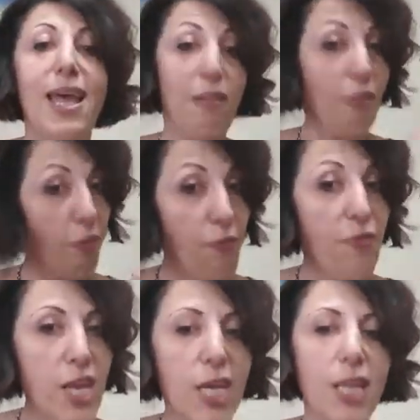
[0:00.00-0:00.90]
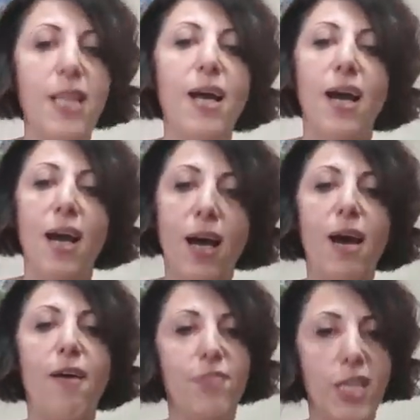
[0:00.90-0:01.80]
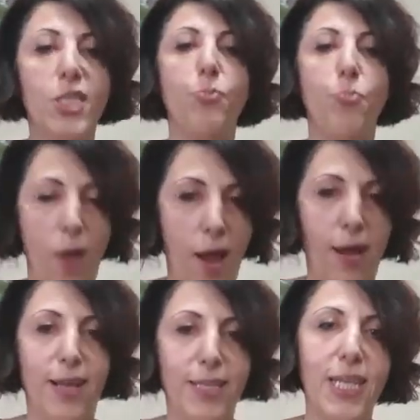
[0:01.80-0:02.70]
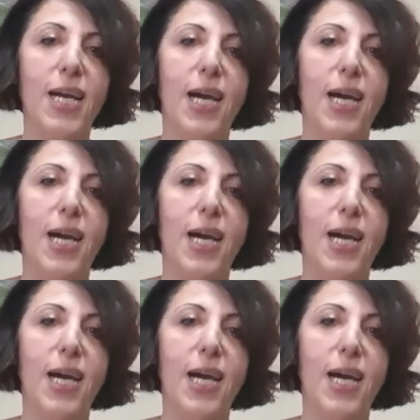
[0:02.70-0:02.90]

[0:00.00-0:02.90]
and the feel of this product.